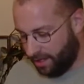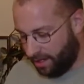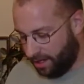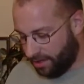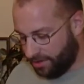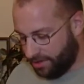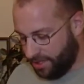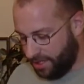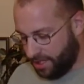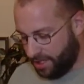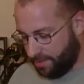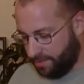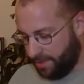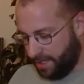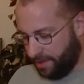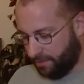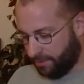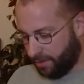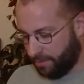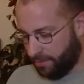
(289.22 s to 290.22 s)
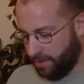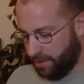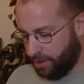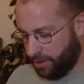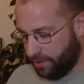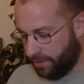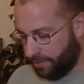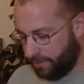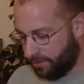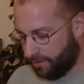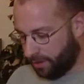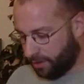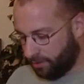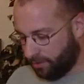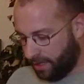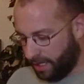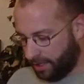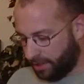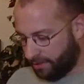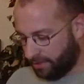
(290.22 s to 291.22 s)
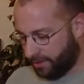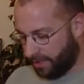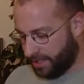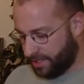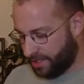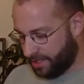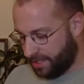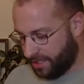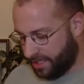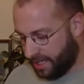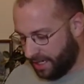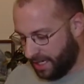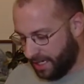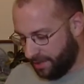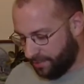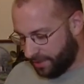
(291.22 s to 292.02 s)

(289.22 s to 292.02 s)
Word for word: Our sins being removed required Christ to die.